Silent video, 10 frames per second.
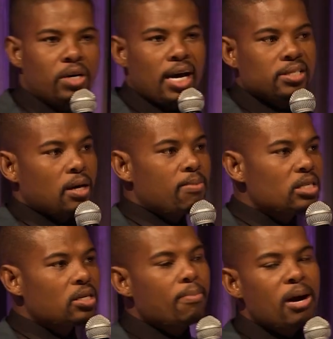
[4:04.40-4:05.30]
uyazi
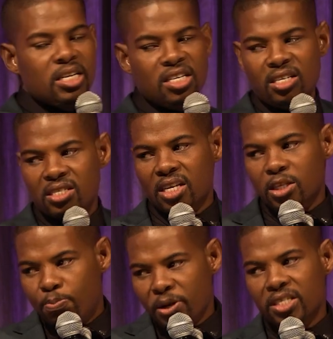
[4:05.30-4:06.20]
abantu abaninzi
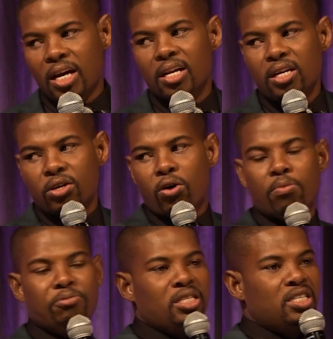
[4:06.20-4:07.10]
especially
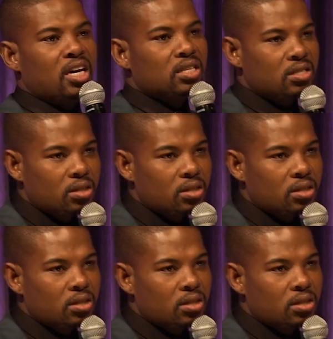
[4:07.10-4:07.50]
comedians